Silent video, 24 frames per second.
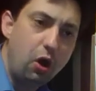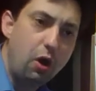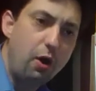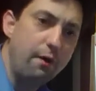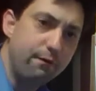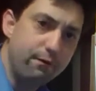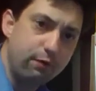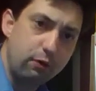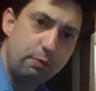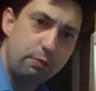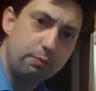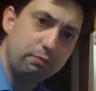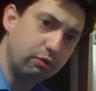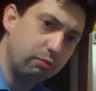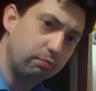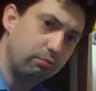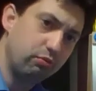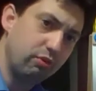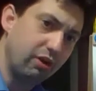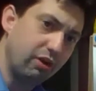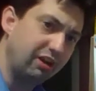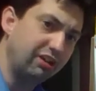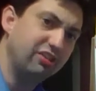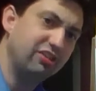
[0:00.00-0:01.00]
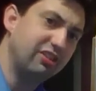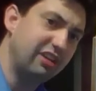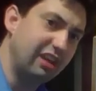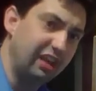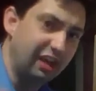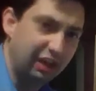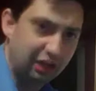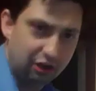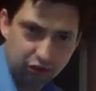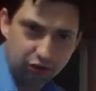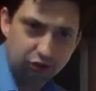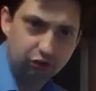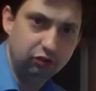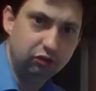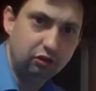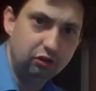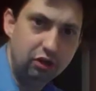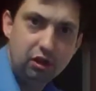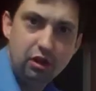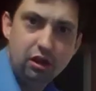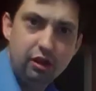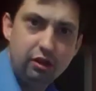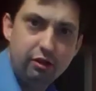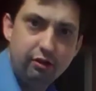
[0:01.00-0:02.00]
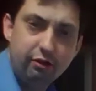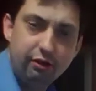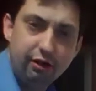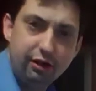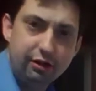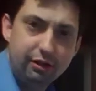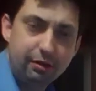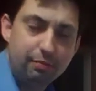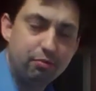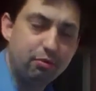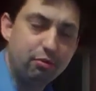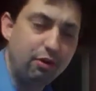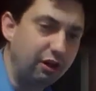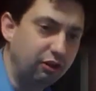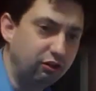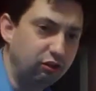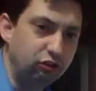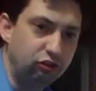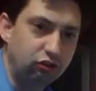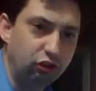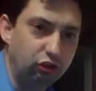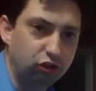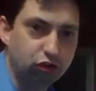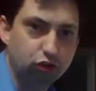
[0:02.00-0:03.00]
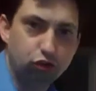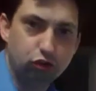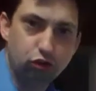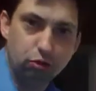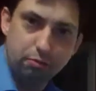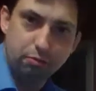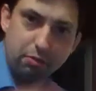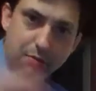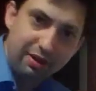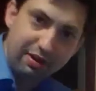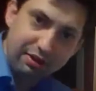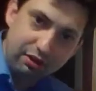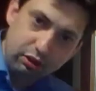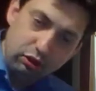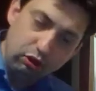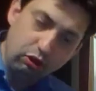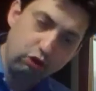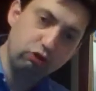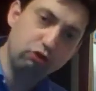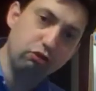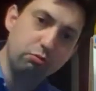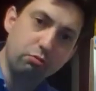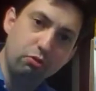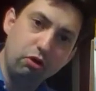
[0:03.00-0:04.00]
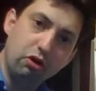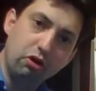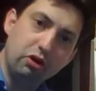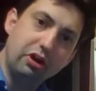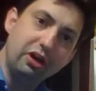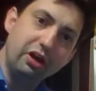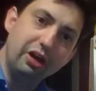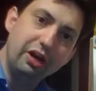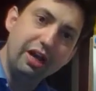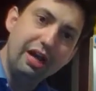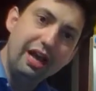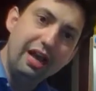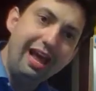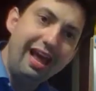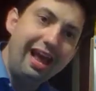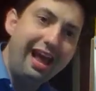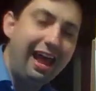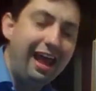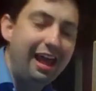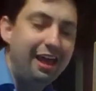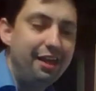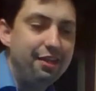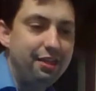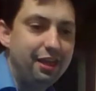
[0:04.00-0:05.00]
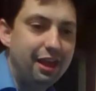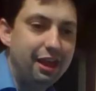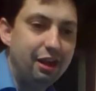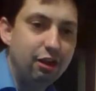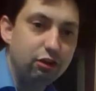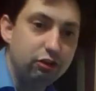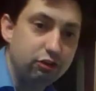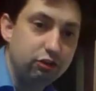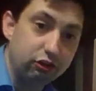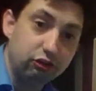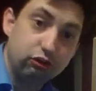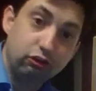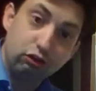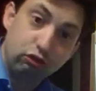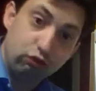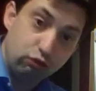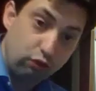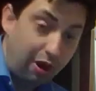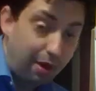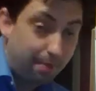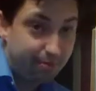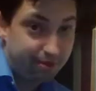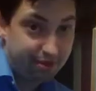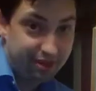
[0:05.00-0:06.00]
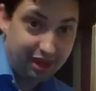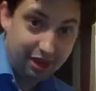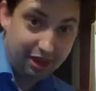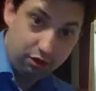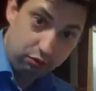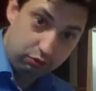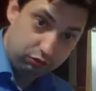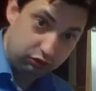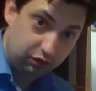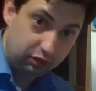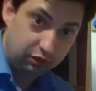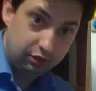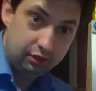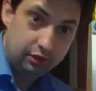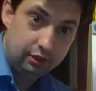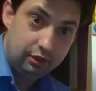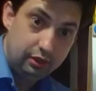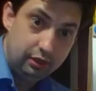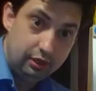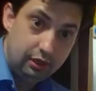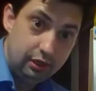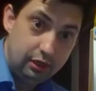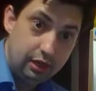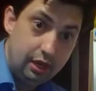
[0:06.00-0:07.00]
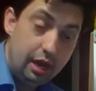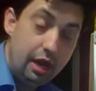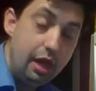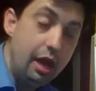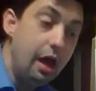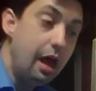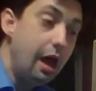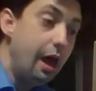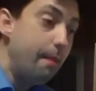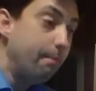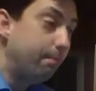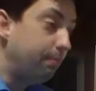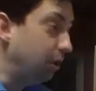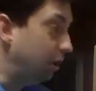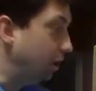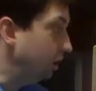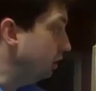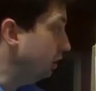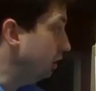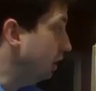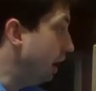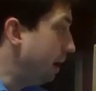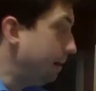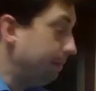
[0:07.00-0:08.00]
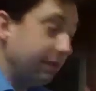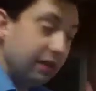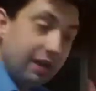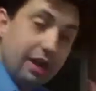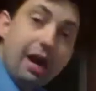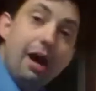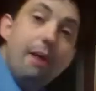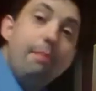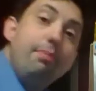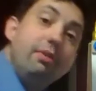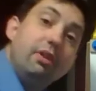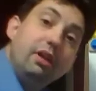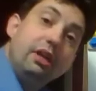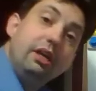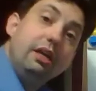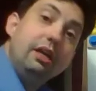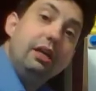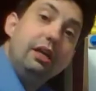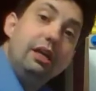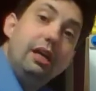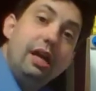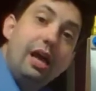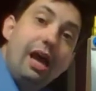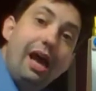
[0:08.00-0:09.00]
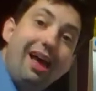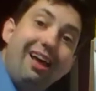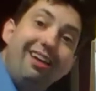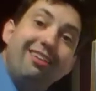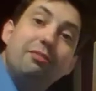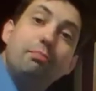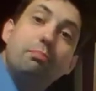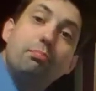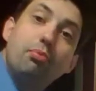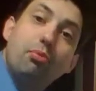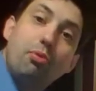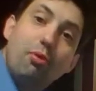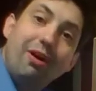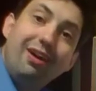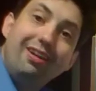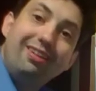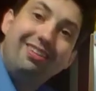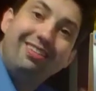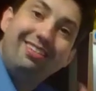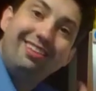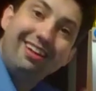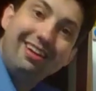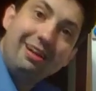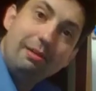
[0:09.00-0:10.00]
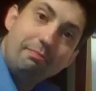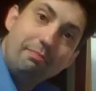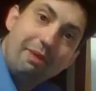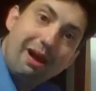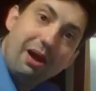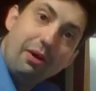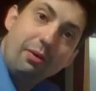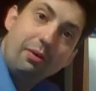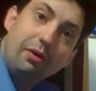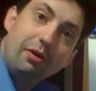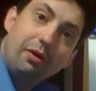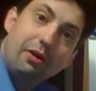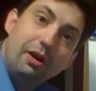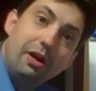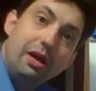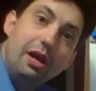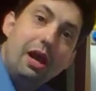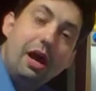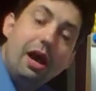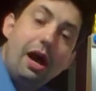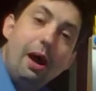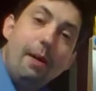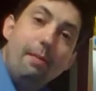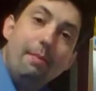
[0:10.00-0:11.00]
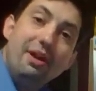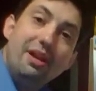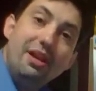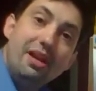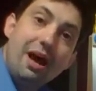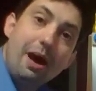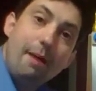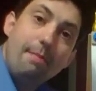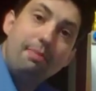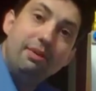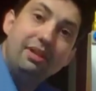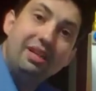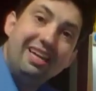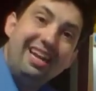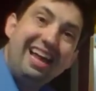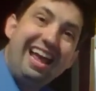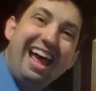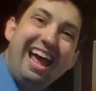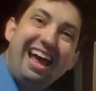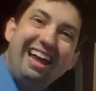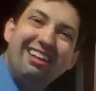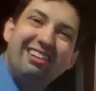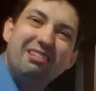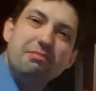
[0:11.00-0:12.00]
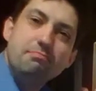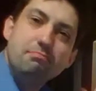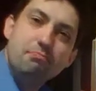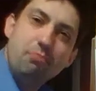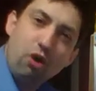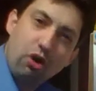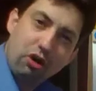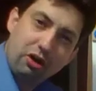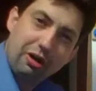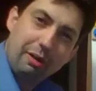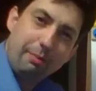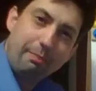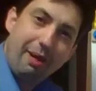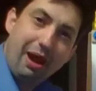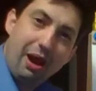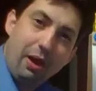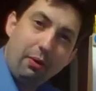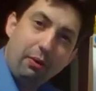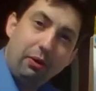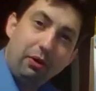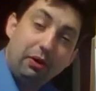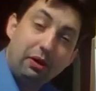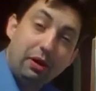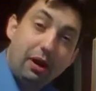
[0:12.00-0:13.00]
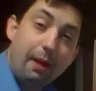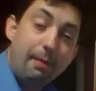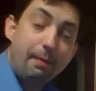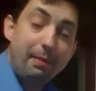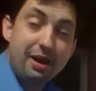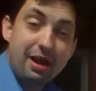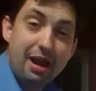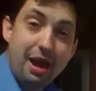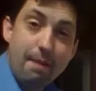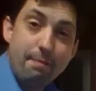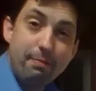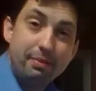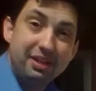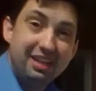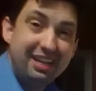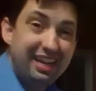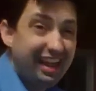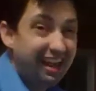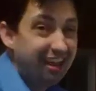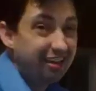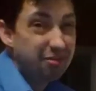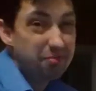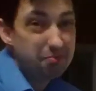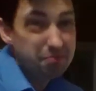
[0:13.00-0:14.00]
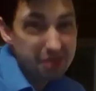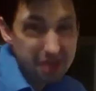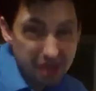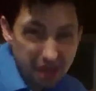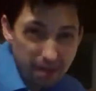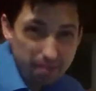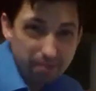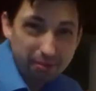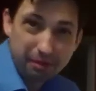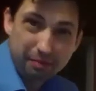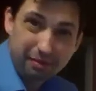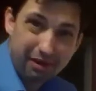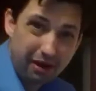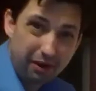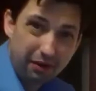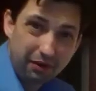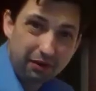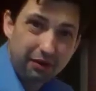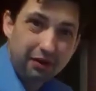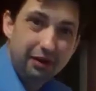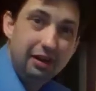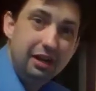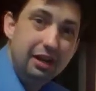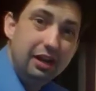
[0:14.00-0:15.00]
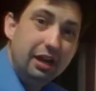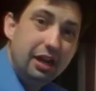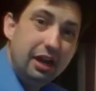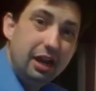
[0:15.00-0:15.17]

all firms are price takers. Right? The price is just determined by the larger market, and they are just a drop in that ocean. But a monopoly has price setting power. A monopoly has market power. A monopoly has monopoly power.